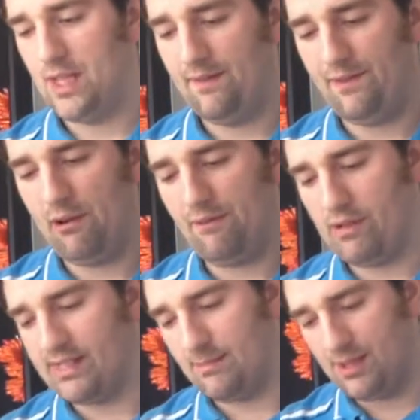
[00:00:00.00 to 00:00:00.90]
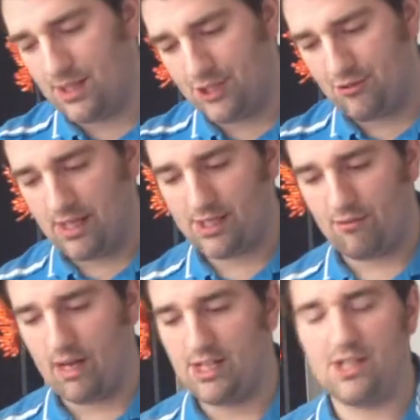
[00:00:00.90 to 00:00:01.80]
Very, very similar to Streets
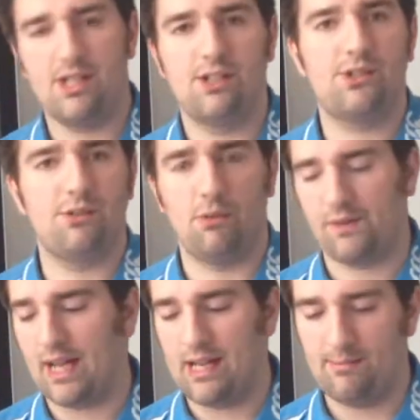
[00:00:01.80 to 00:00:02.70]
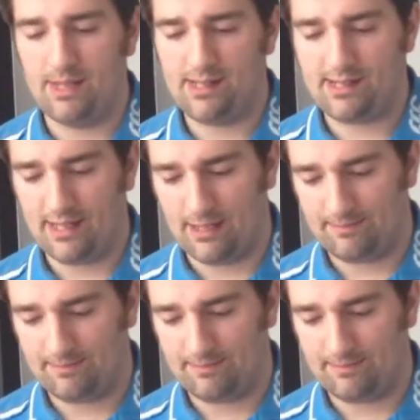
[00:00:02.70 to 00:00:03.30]
of Rage sort of game, this,